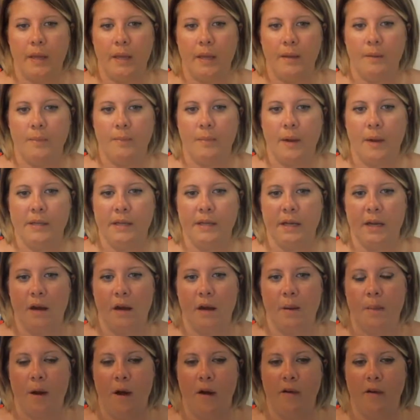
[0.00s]
by Tahereh
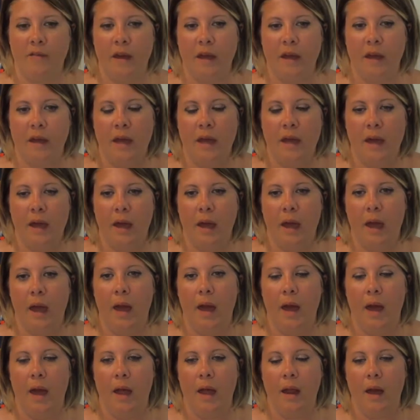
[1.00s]
and Mafi,
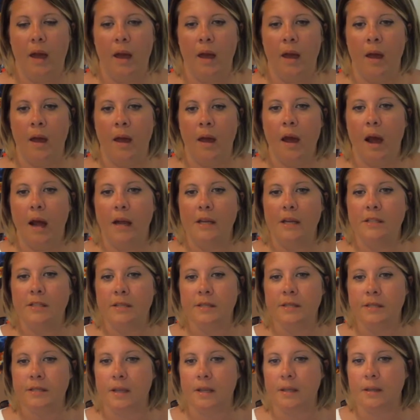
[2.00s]
and I
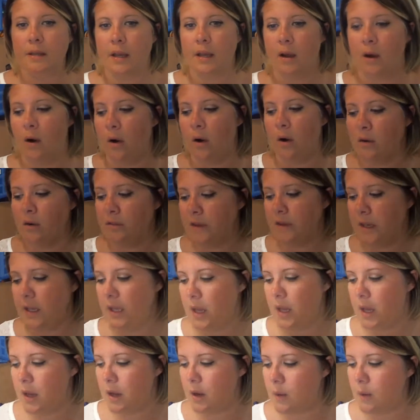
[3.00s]
just did like a whole
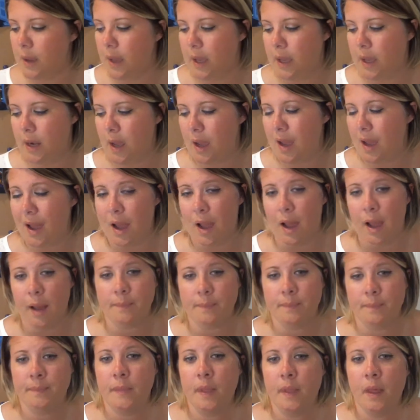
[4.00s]
video, and
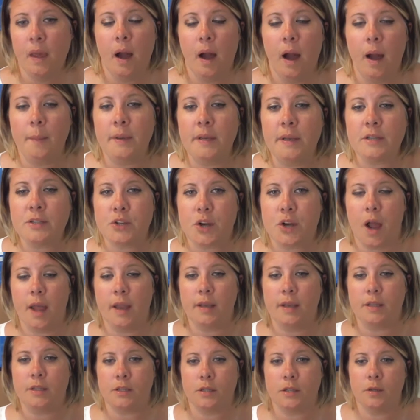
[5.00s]
I'm going to try
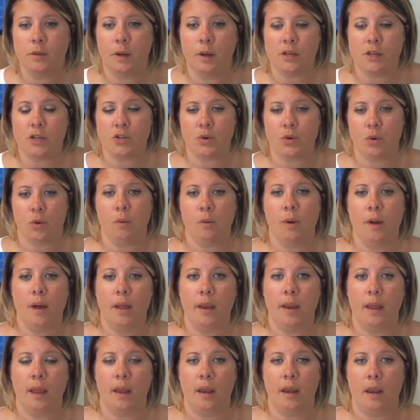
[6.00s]
to do a short
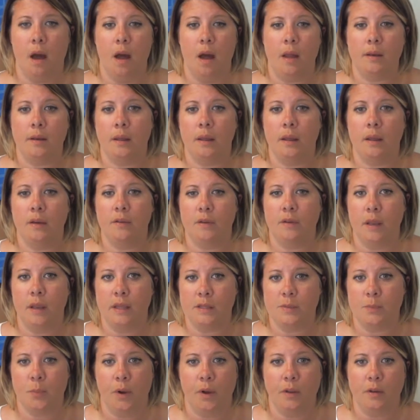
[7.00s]
one and not give
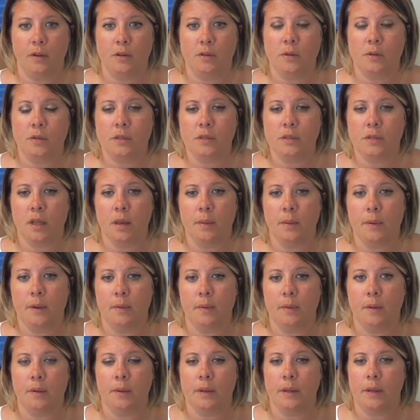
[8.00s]
any spoilers, which is going to be
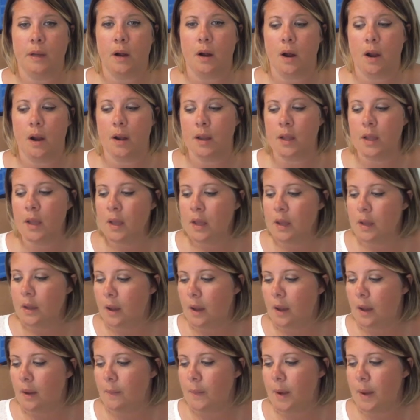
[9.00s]
really, really hard.
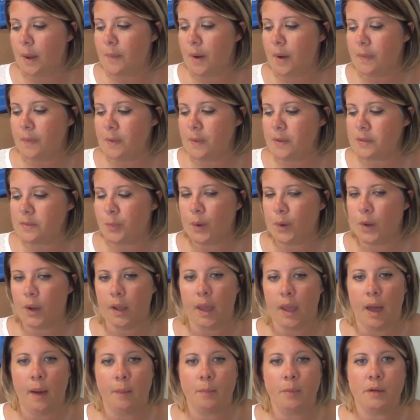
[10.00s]
I bought this book
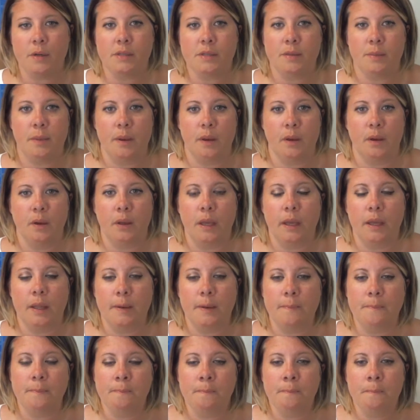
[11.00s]
at Books A
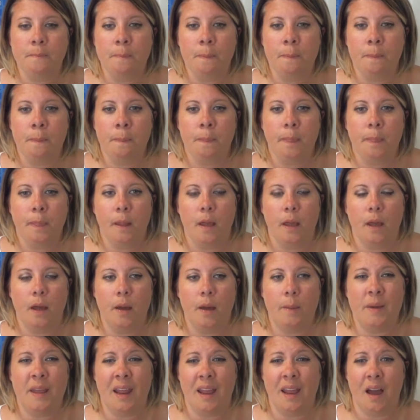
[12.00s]
Million,
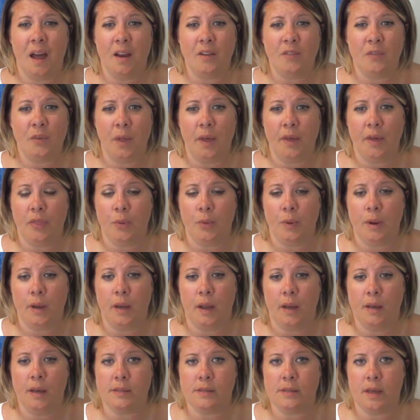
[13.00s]
and I got it for like
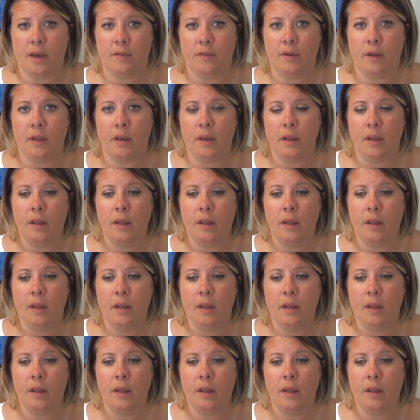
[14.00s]
$3.97.